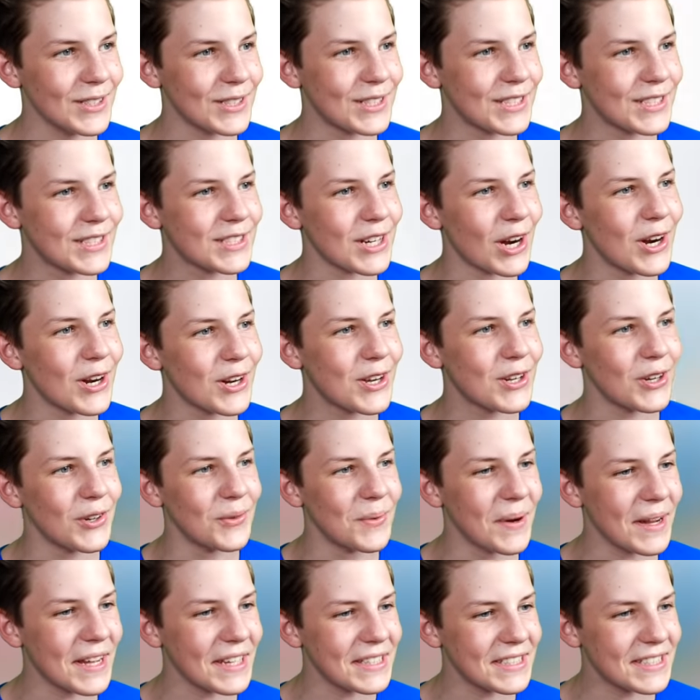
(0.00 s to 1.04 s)
was so
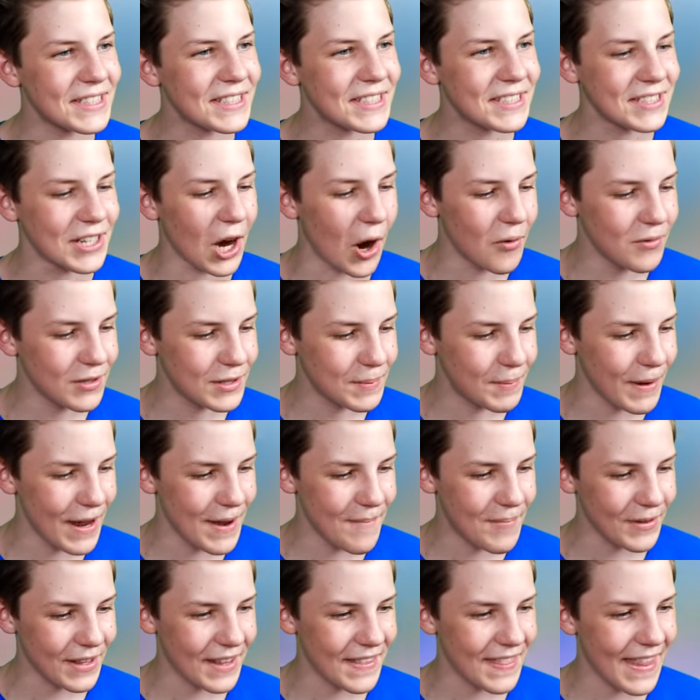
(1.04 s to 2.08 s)
cool. We can sculpt
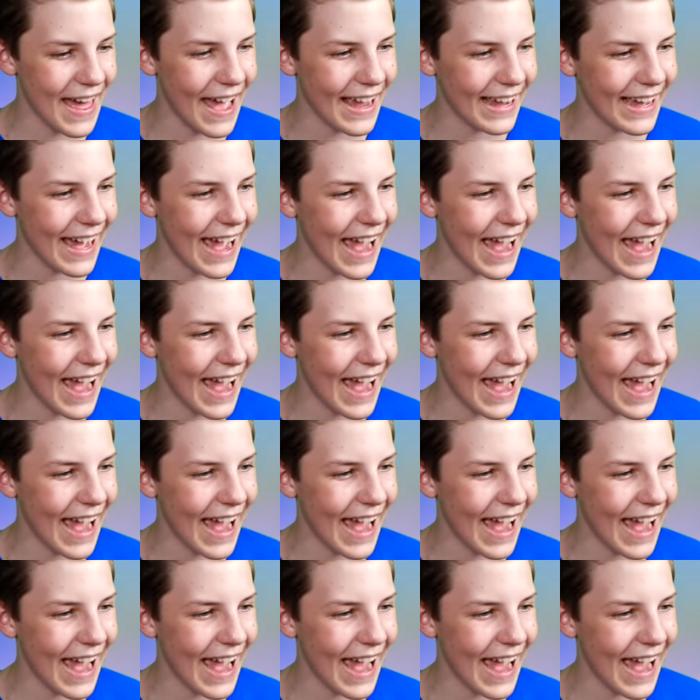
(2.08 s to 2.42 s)
people in that